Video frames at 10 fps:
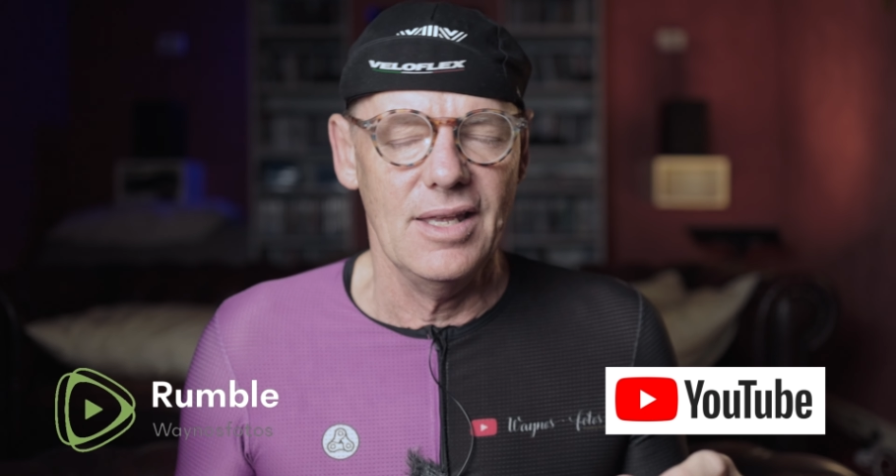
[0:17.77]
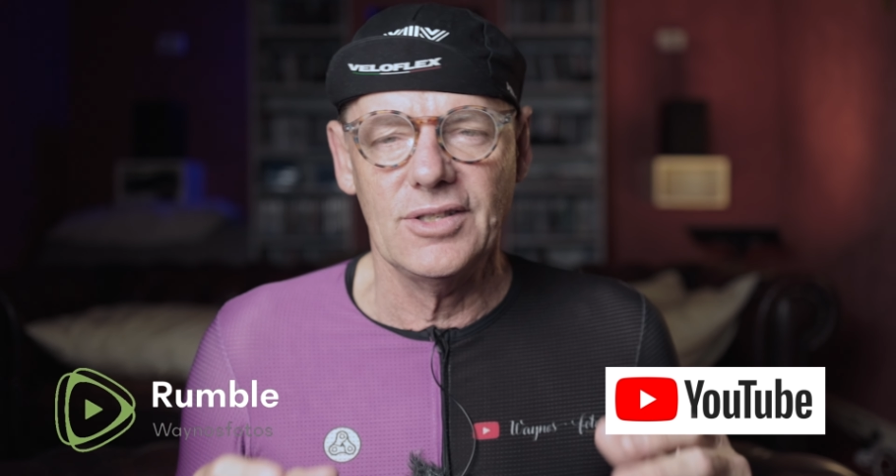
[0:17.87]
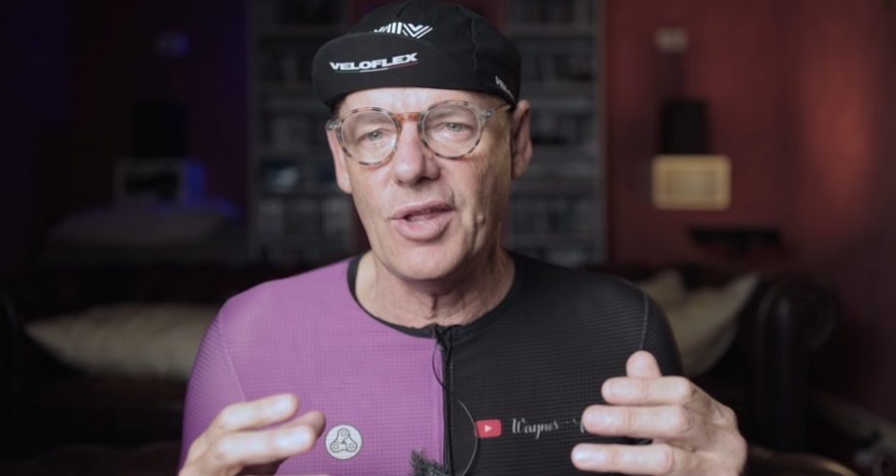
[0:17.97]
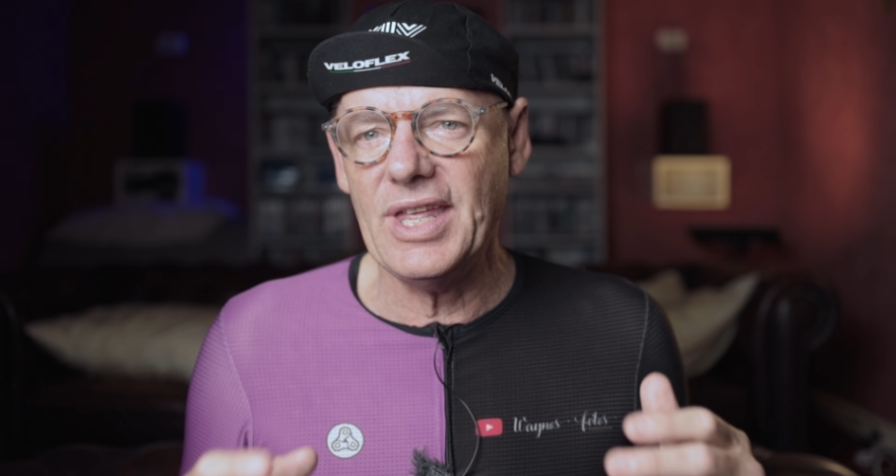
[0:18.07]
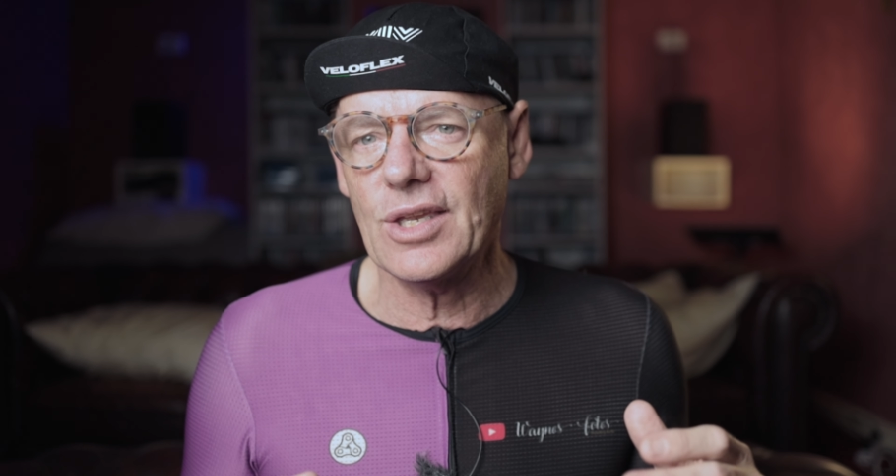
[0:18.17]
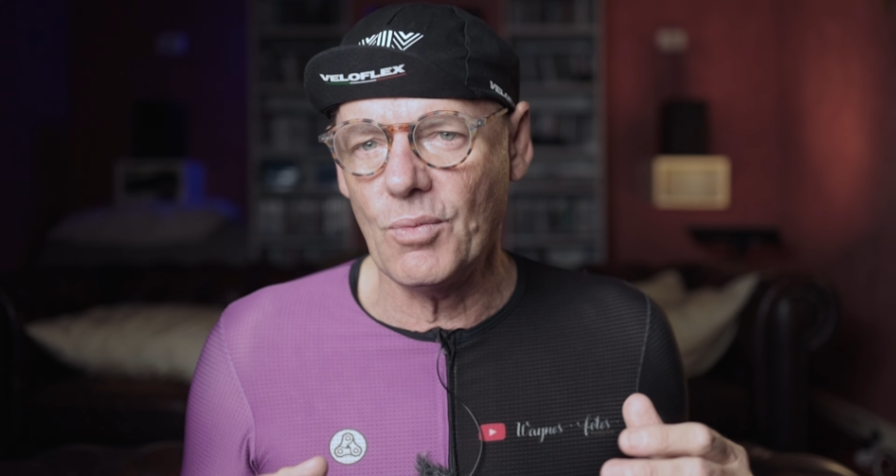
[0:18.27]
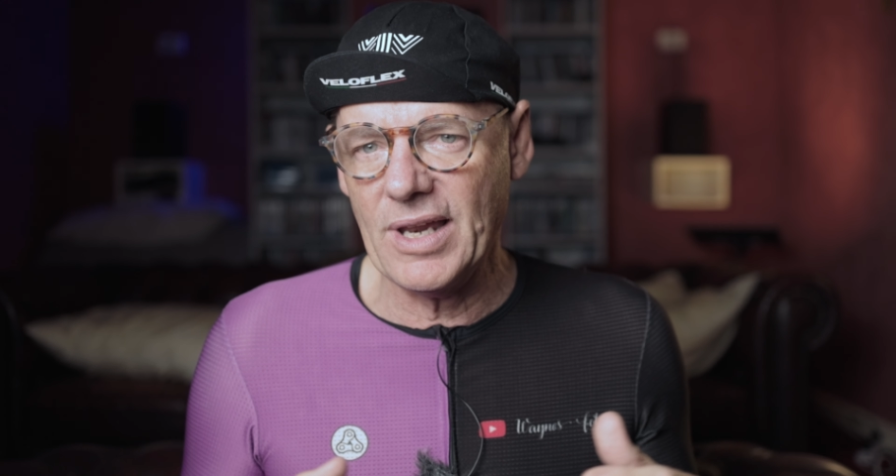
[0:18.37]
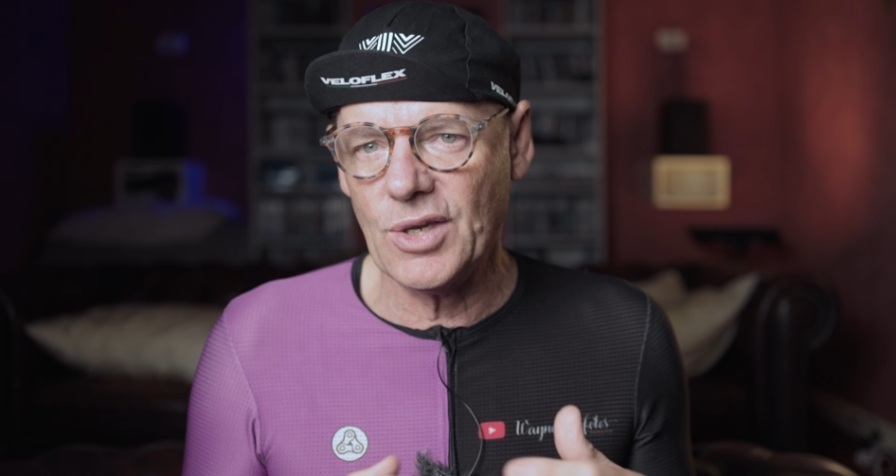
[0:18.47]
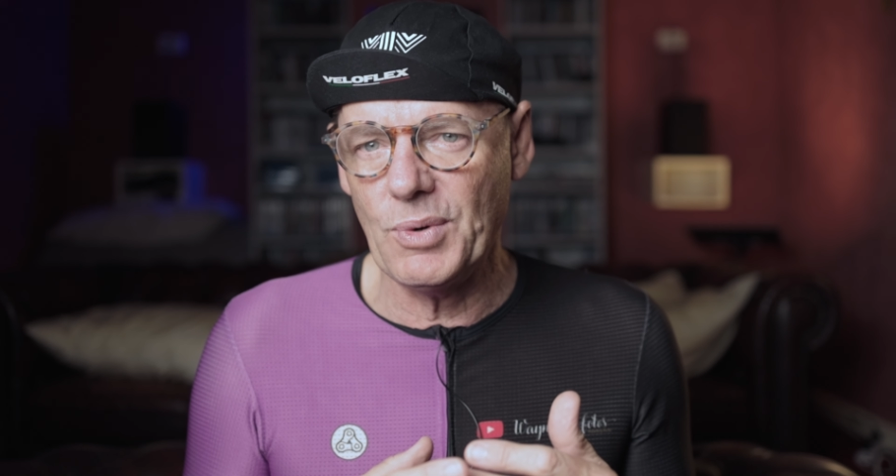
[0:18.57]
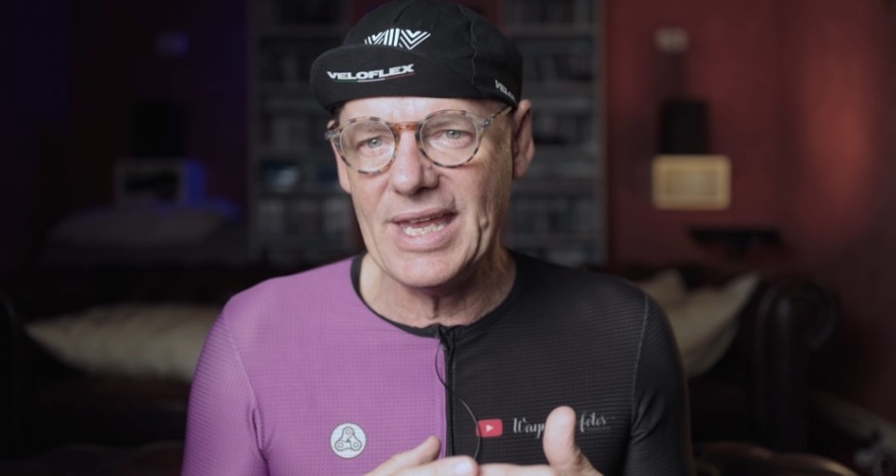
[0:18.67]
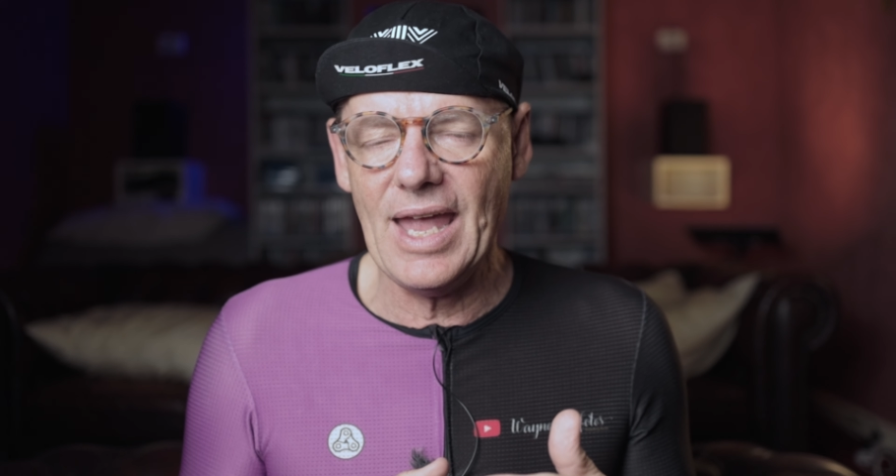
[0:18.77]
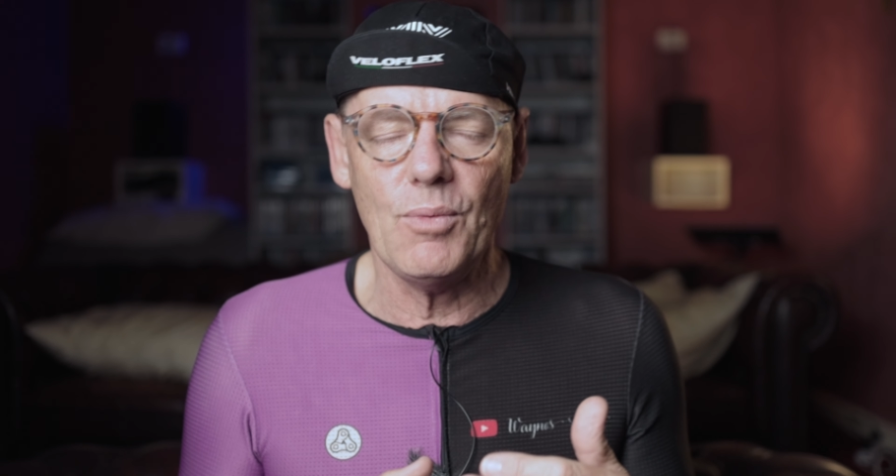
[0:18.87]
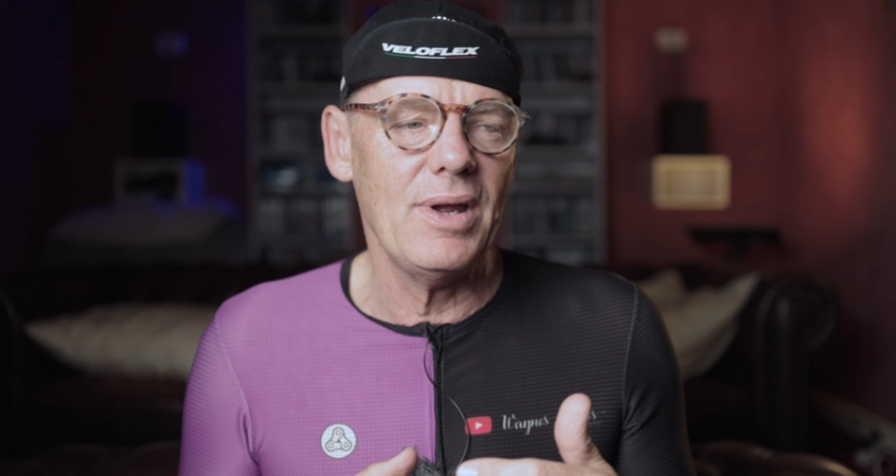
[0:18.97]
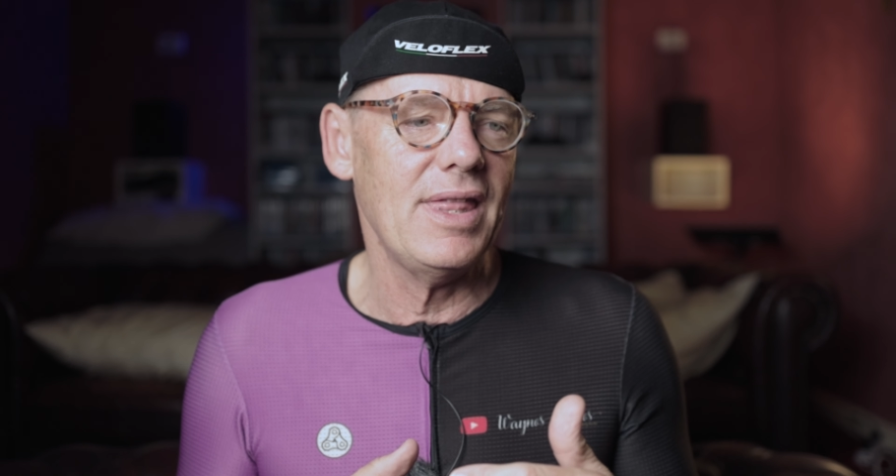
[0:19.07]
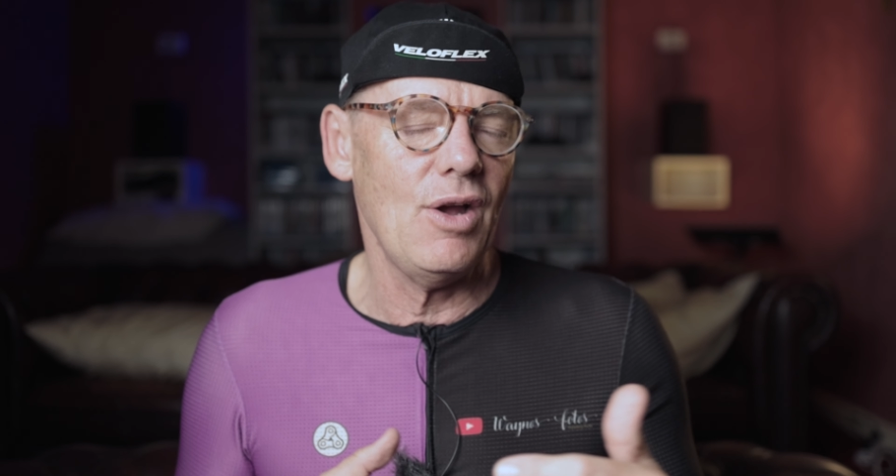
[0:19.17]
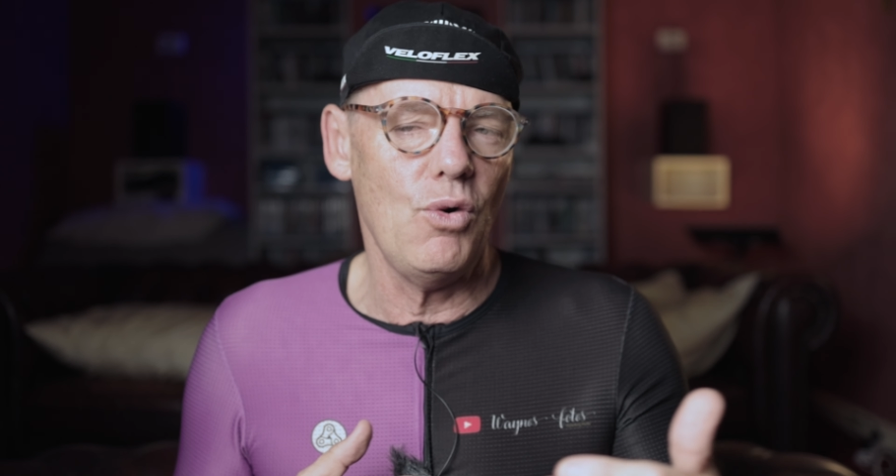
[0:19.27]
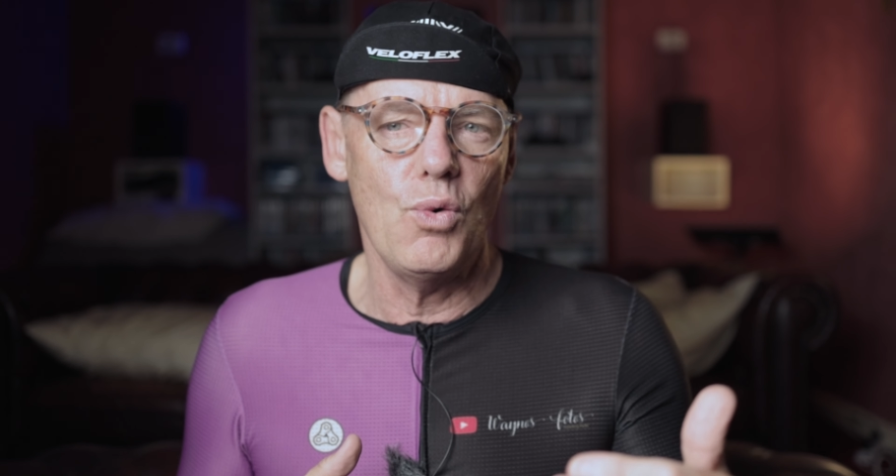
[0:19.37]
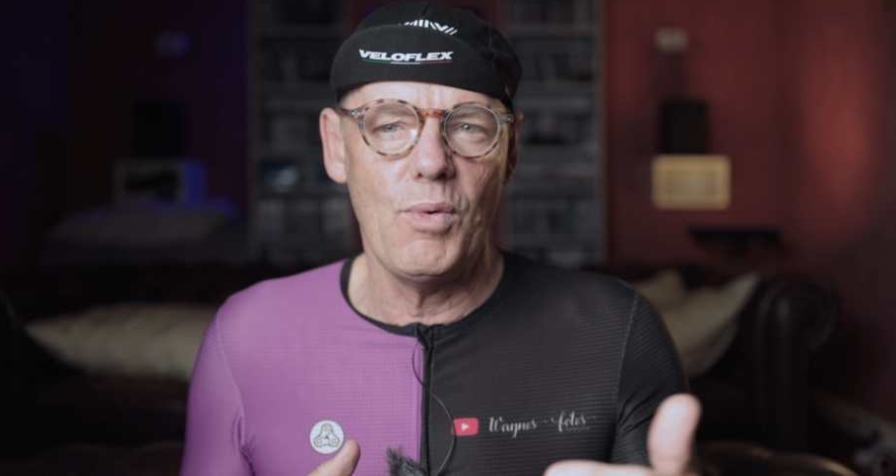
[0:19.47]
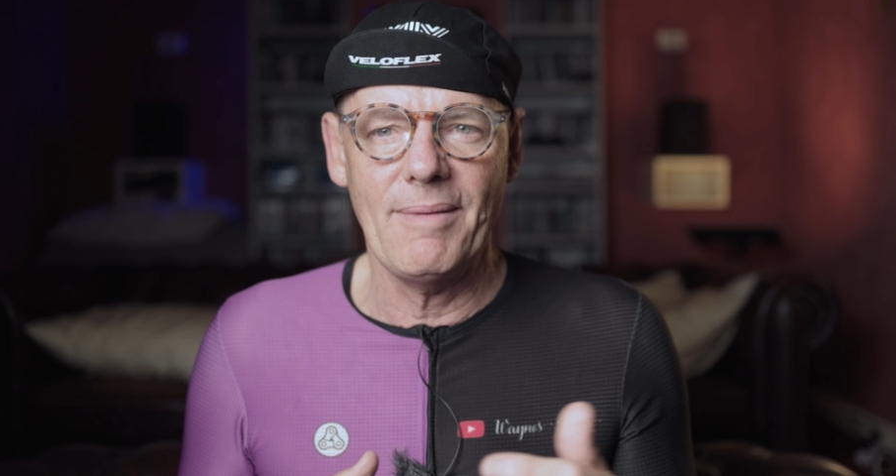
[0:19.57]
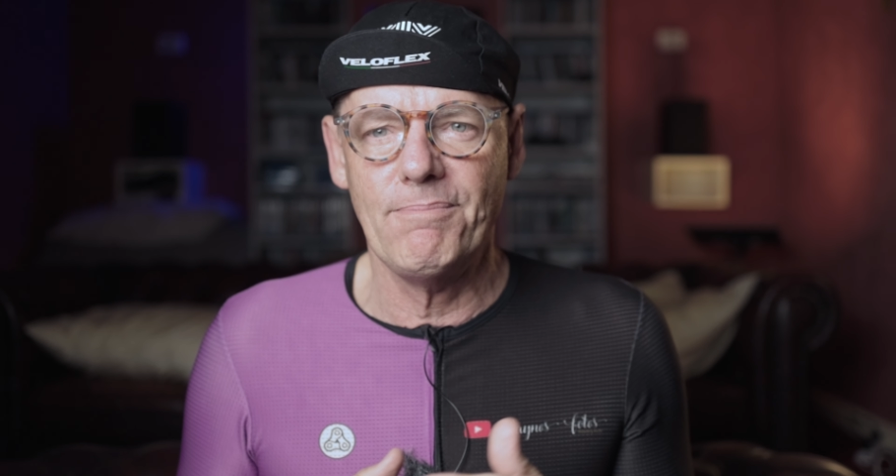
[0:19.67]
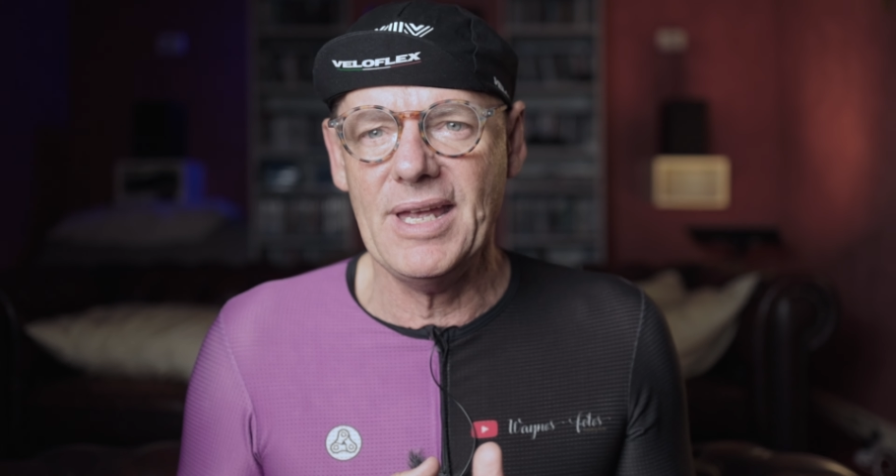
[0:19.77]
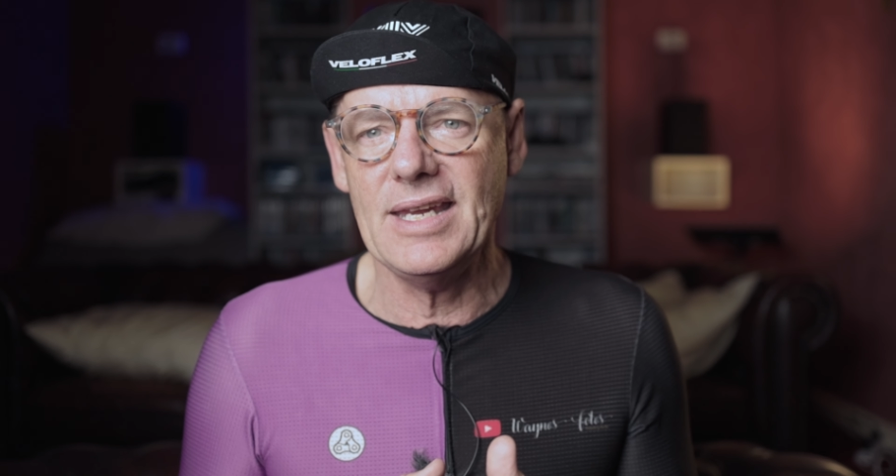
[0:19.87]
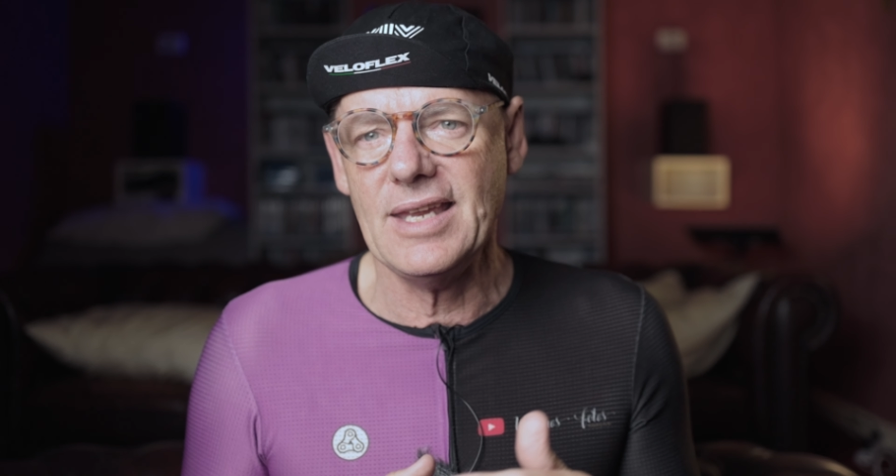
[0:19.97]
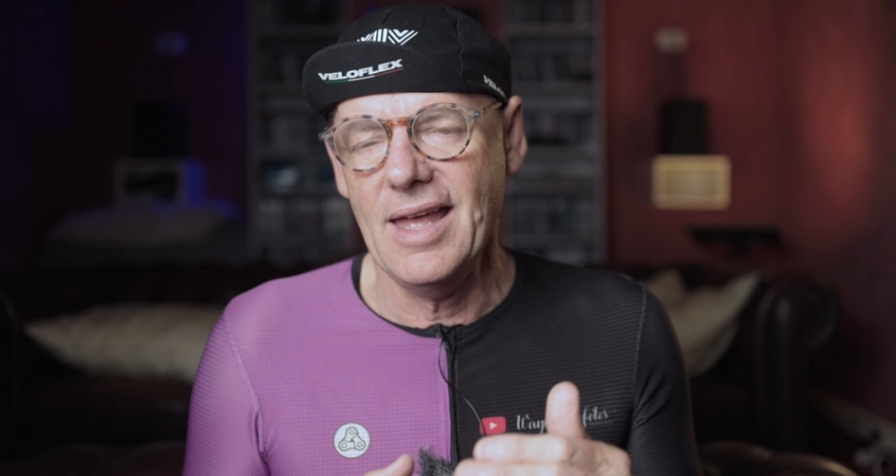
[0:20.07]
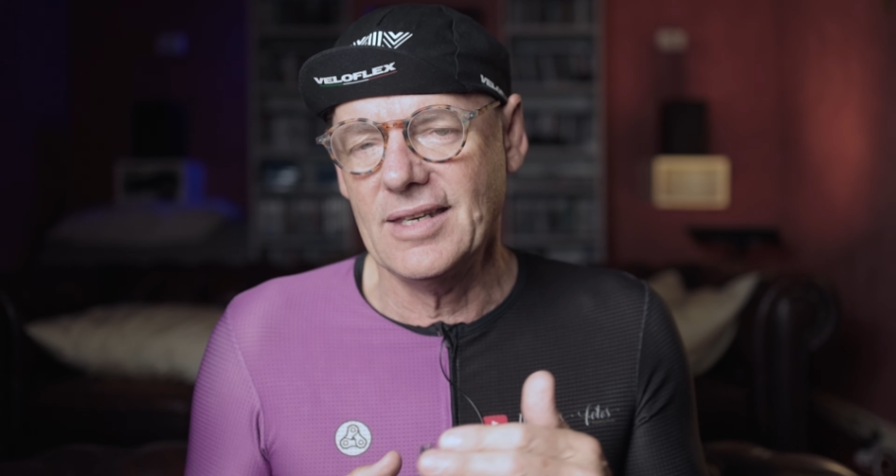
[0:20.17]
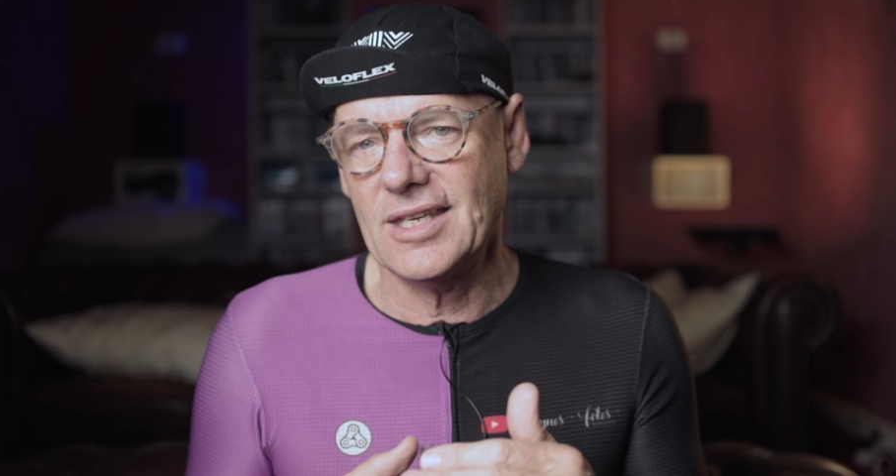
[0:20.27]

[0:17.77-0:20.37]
So they're the ones we get where they're all one piece,